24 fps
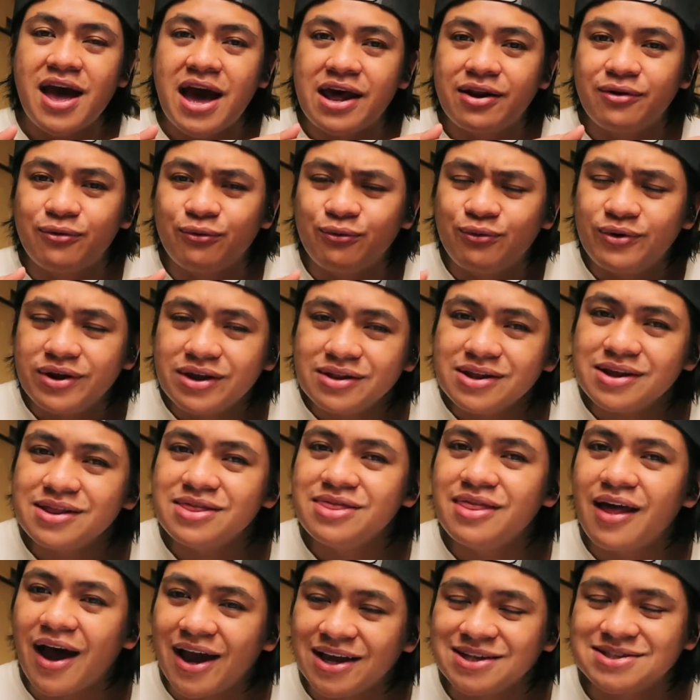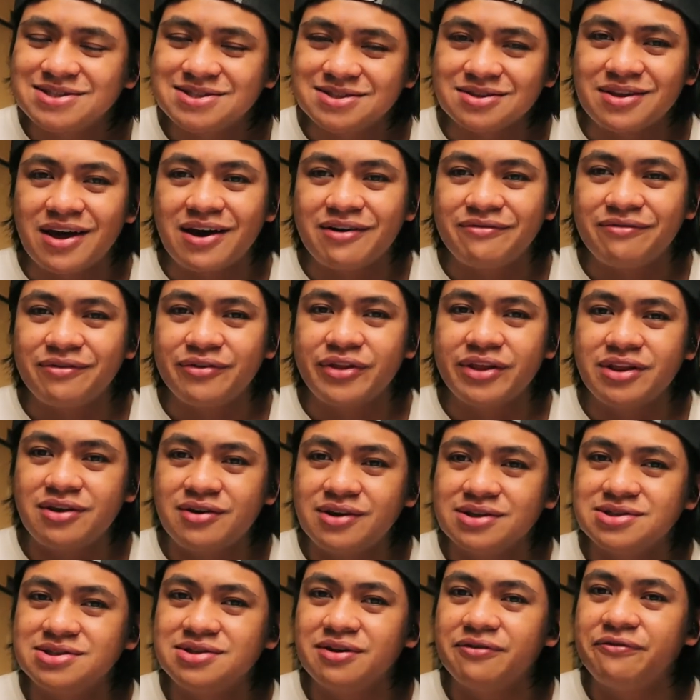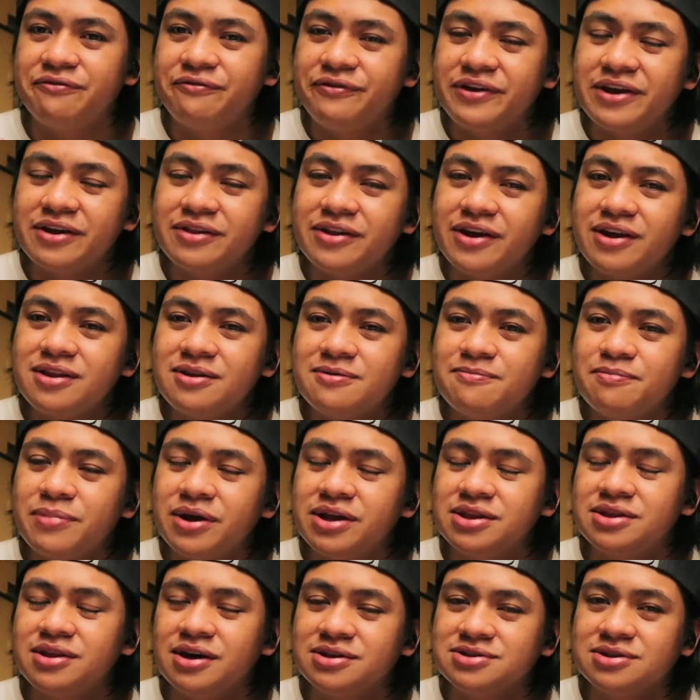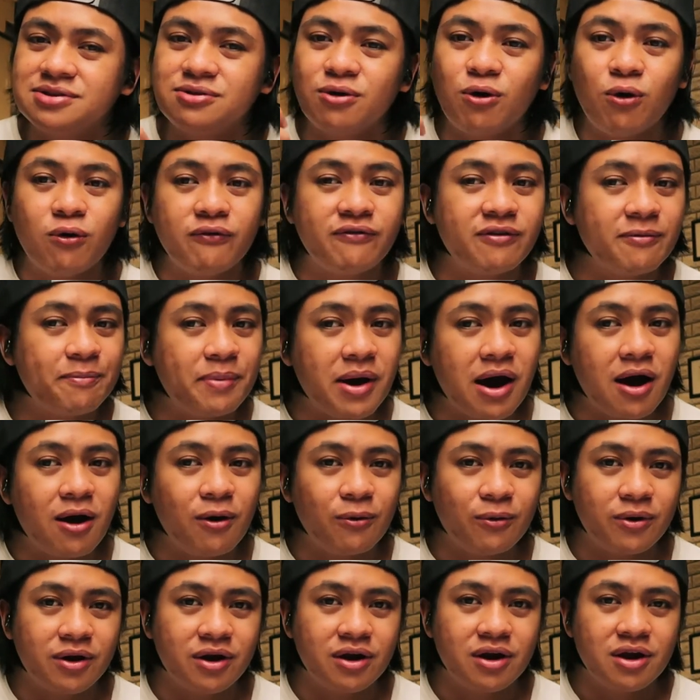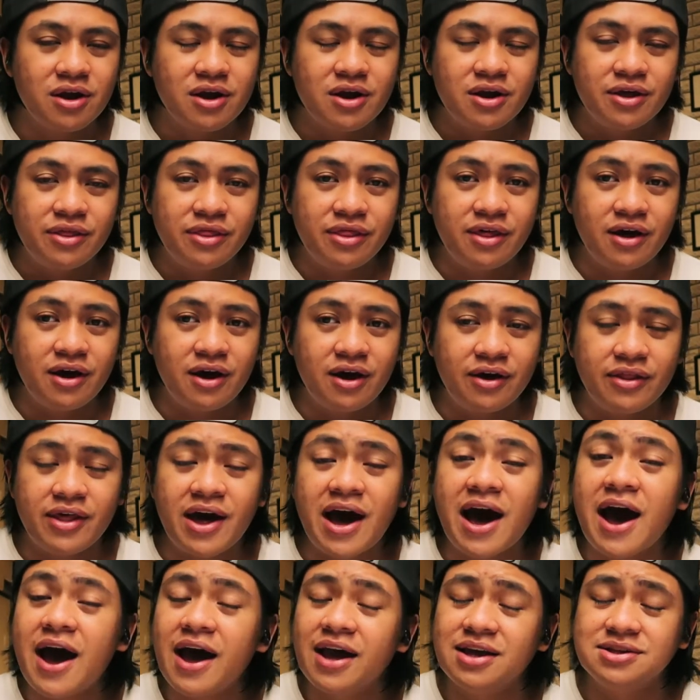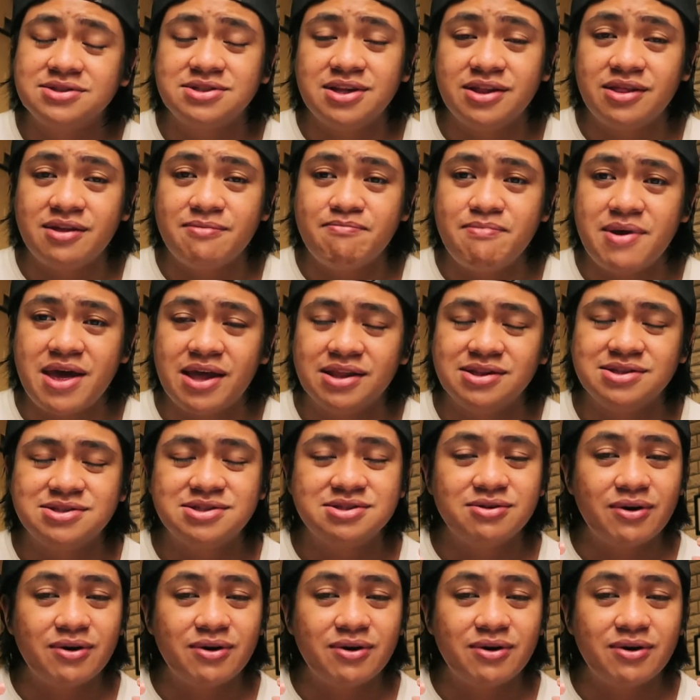at a really nice level that you can still feel it, but it doesn't overpower the highs and the mids.